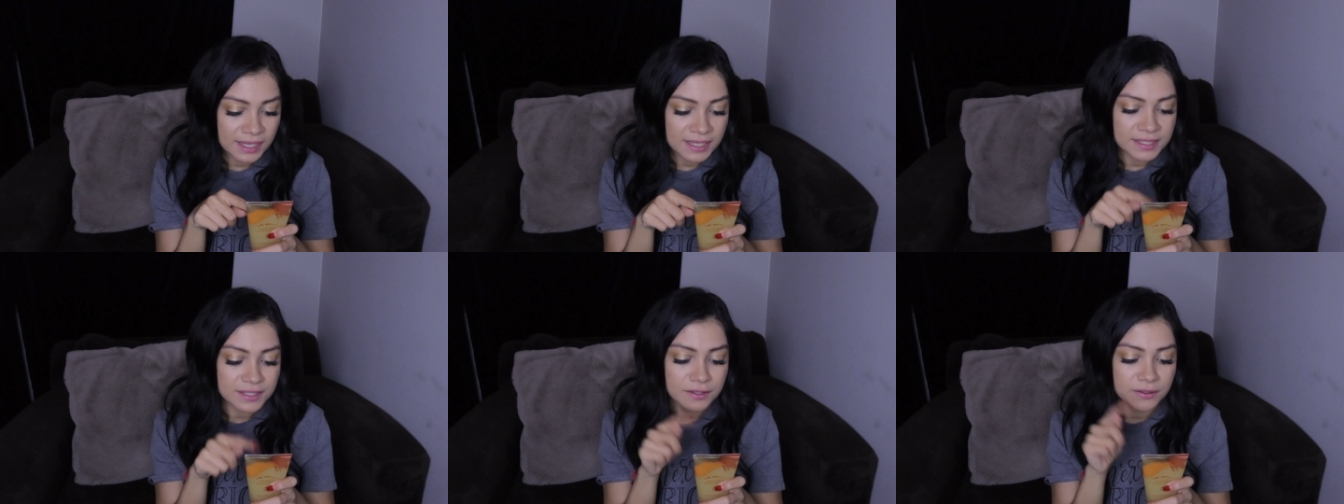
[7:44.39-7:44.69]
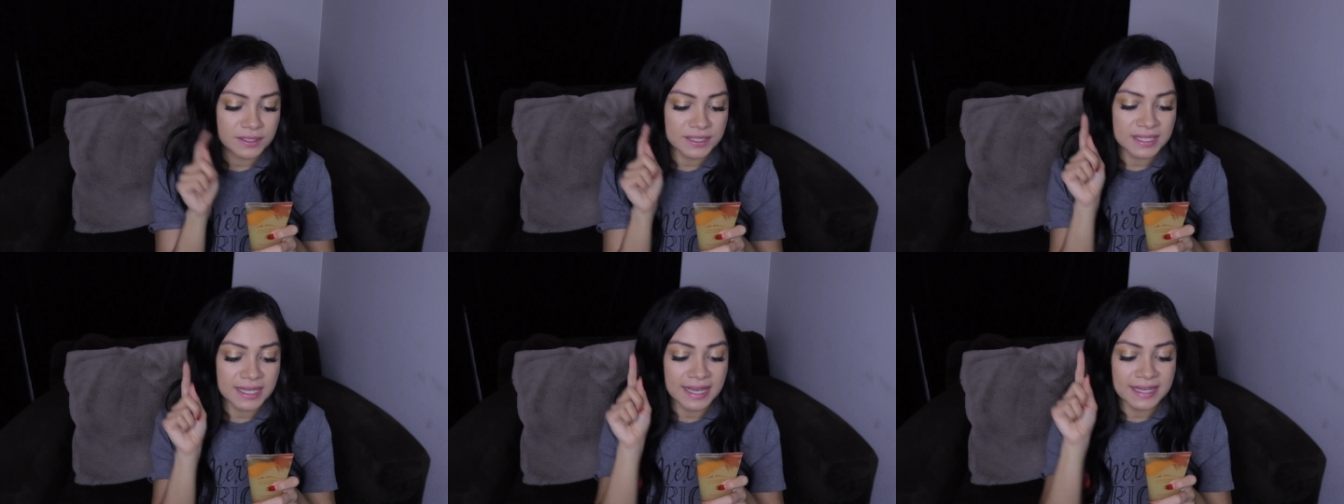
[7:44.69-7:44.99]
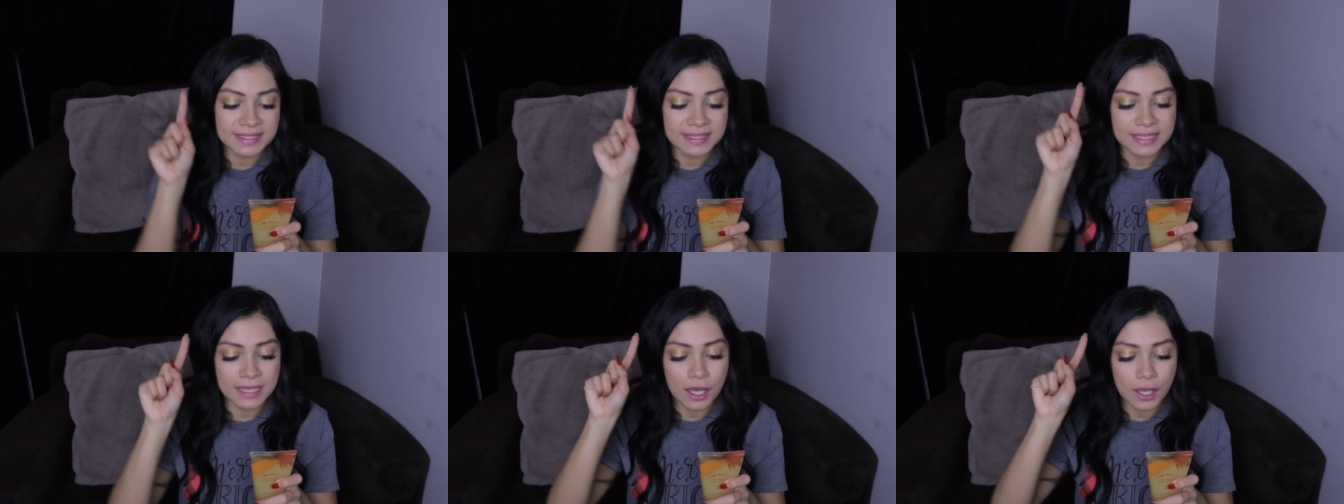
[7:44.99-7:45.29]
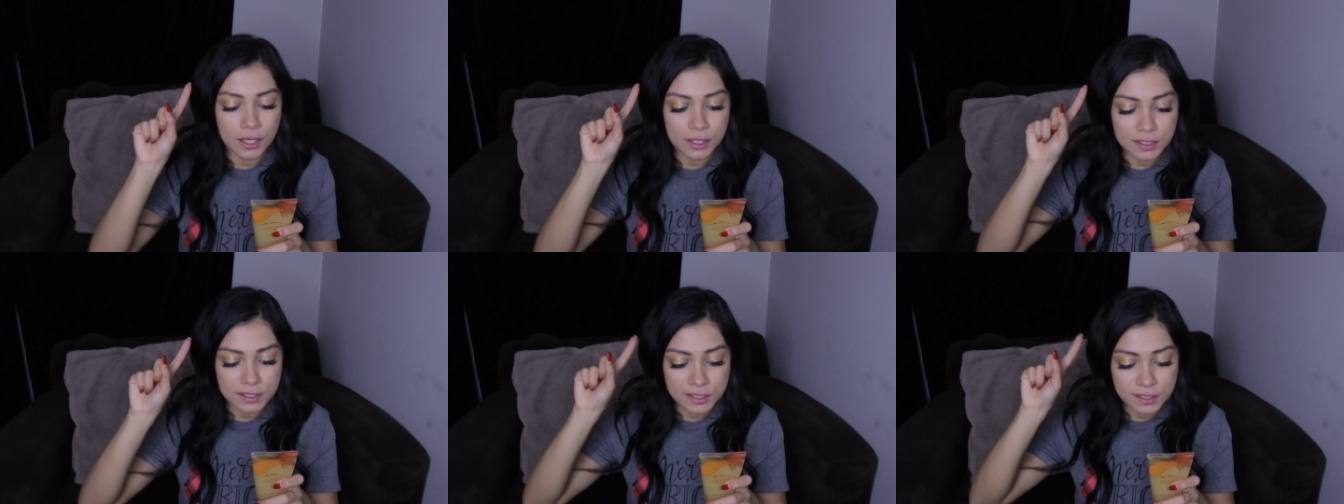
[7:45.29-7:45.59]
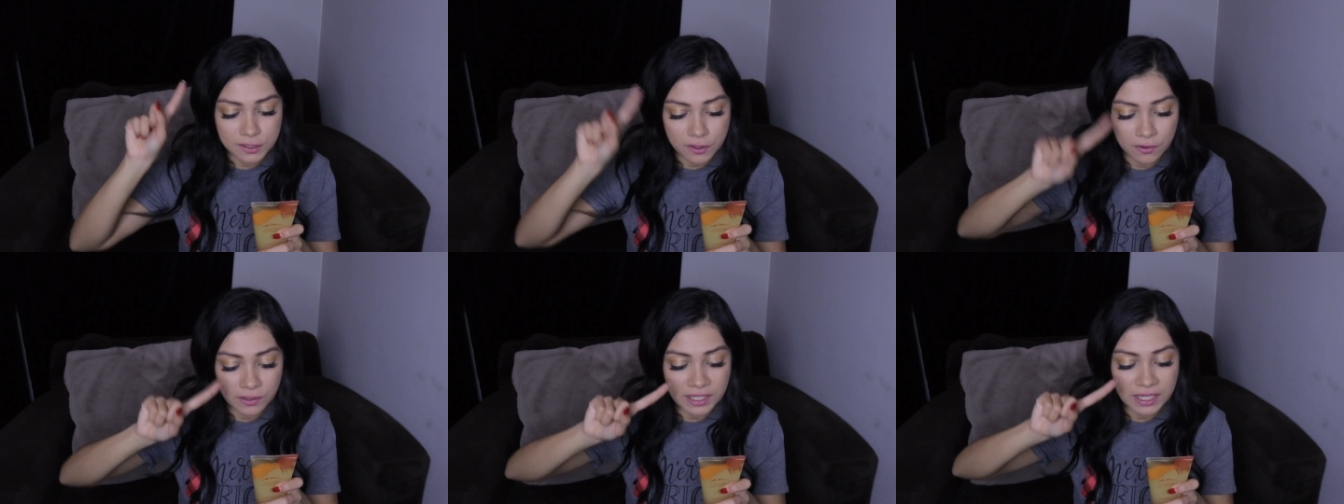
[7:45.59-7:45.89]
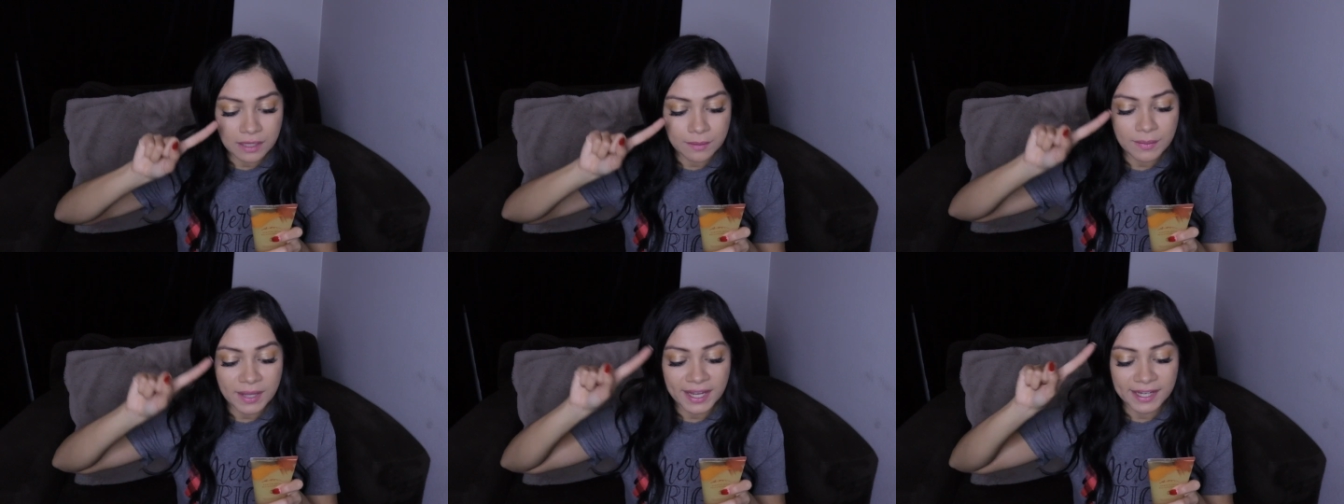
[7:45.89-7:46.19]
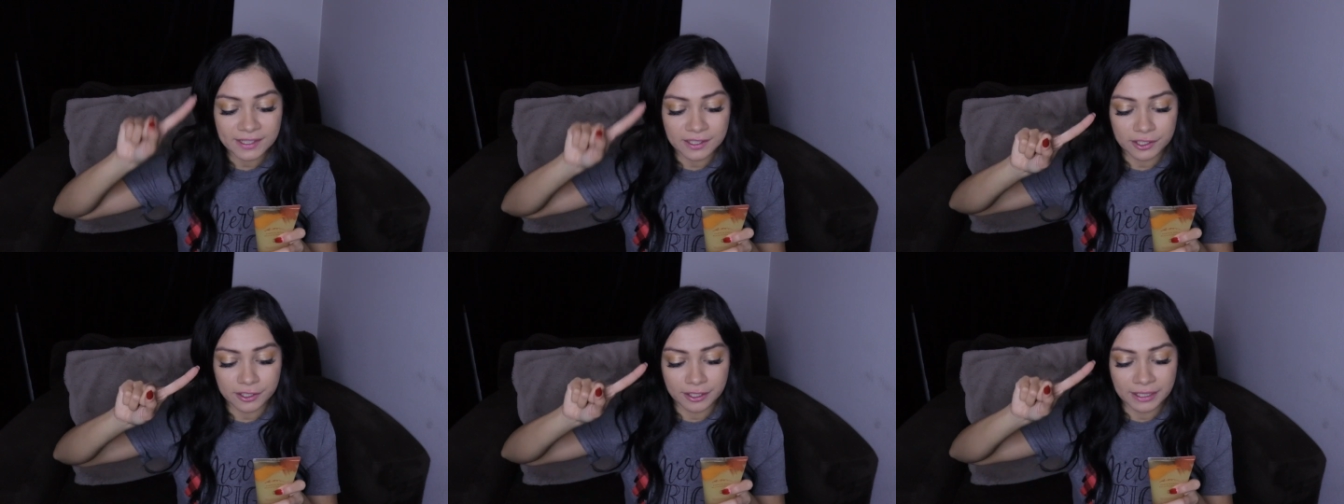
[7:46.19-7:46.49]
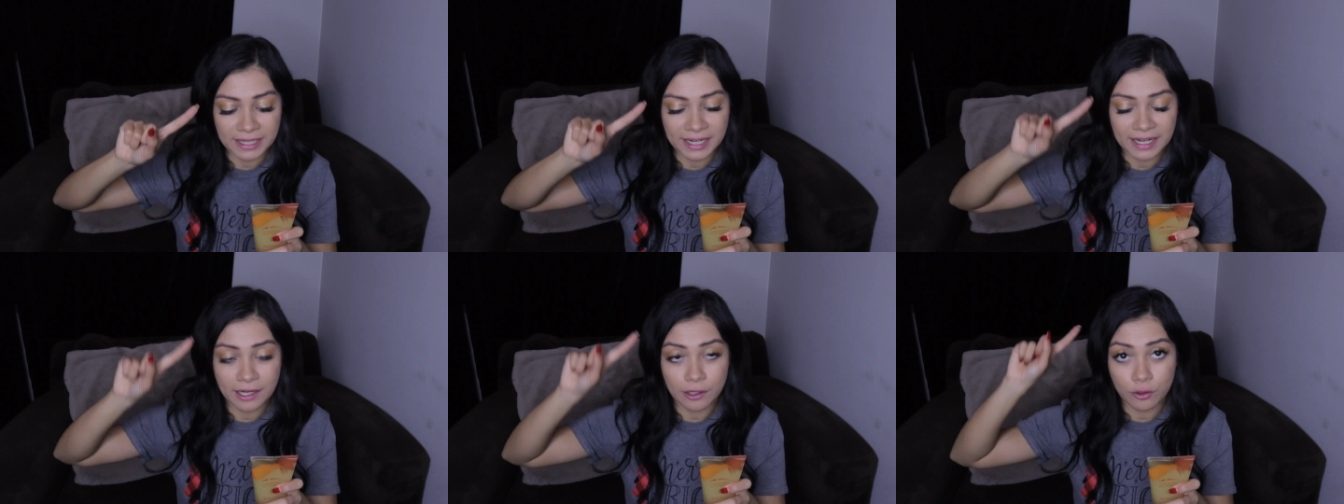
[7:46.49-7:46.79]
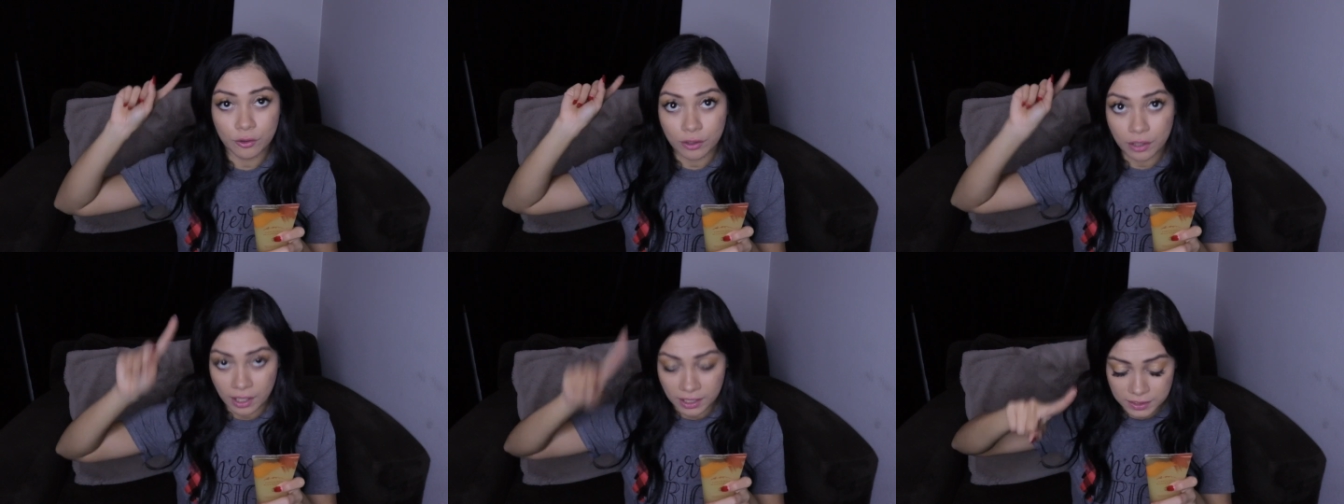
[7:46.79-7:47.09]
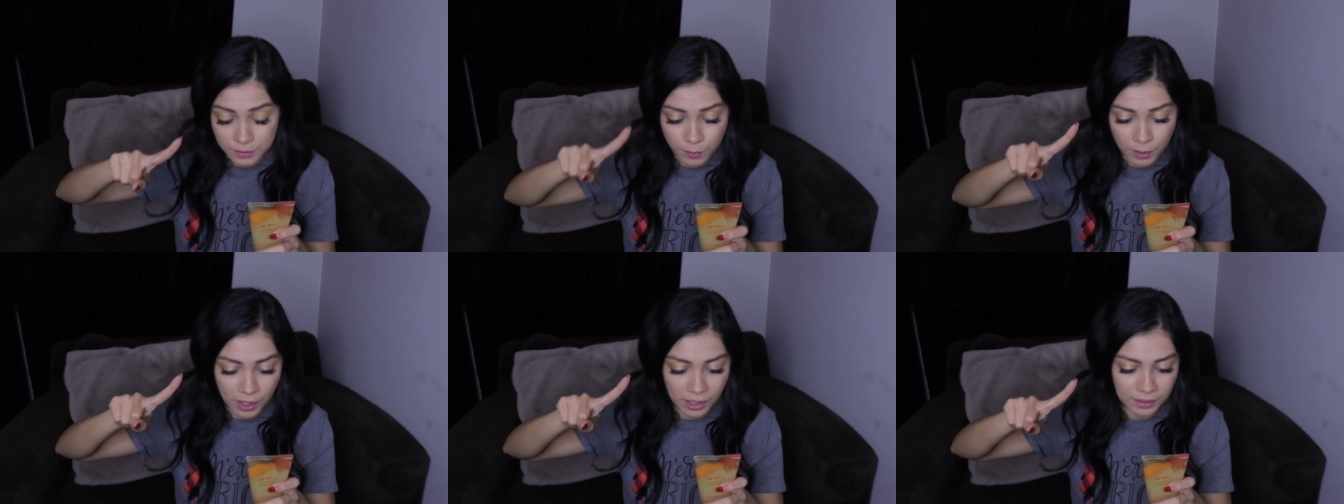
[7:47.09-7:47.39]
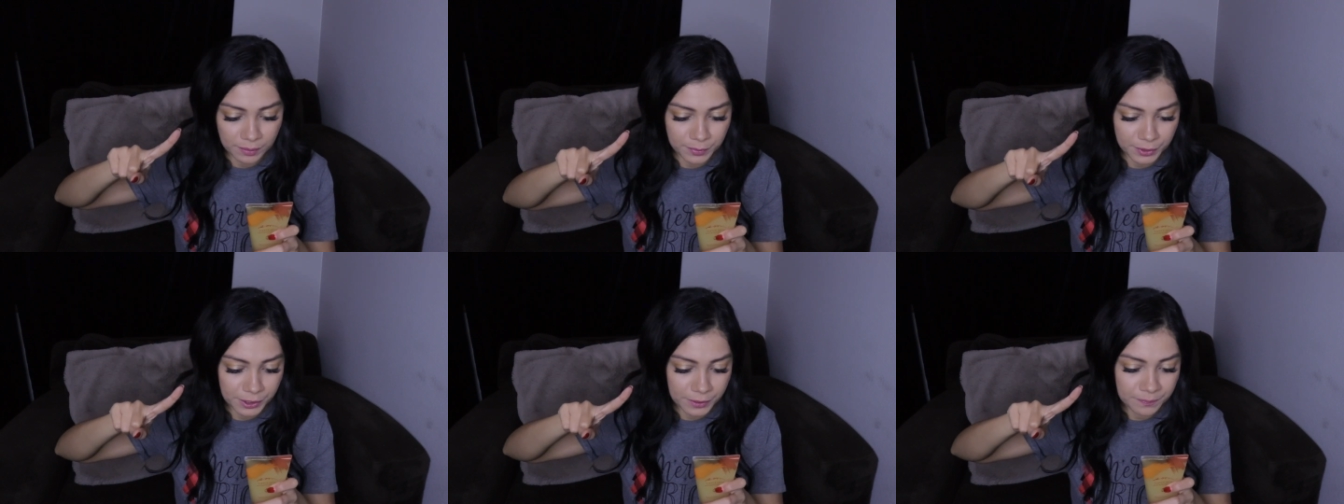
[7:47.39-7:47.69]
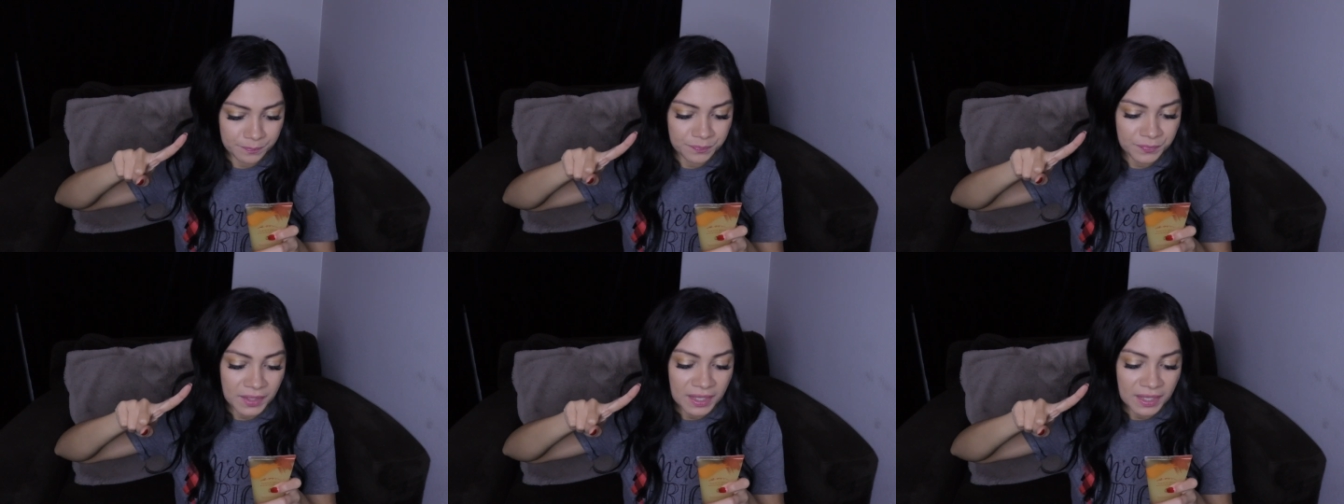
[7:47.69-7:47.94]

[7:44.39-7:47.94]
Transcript: So it says sodium hyaluronate cross polymer.